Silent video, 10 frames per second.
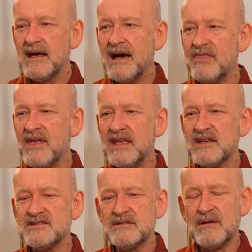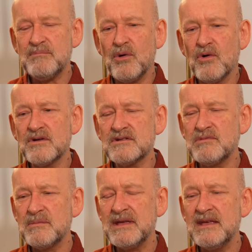I think it's important to
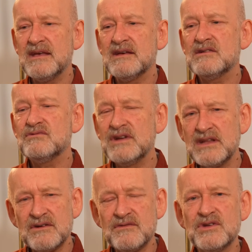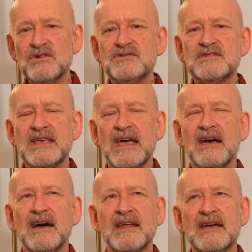maybe read a review to
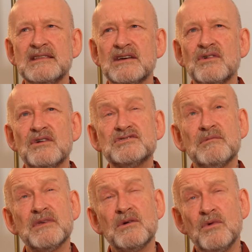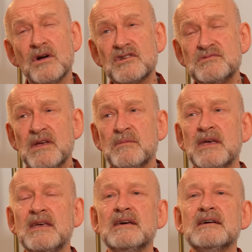get an idea of how something works,
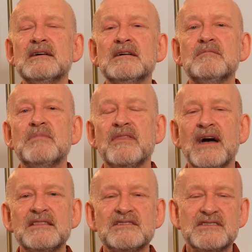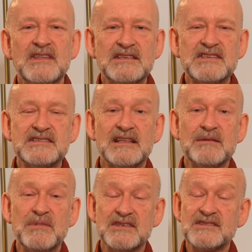maybe, but that doesn't necessarily
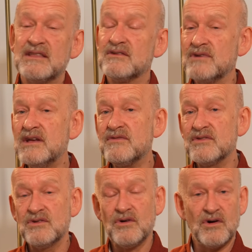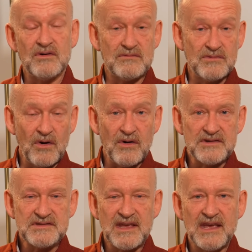mean it's either right for you or not,
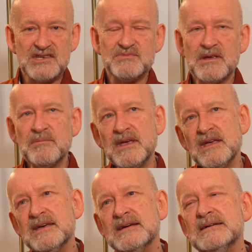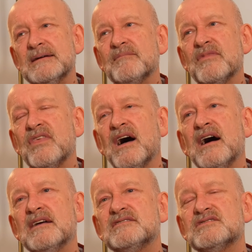as the case may be.
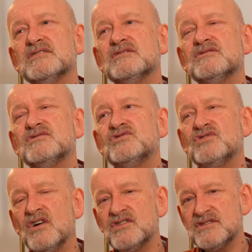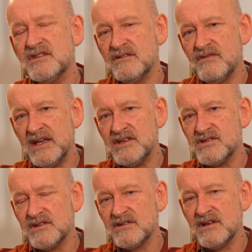That trust the advice
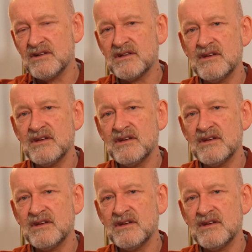that your dealer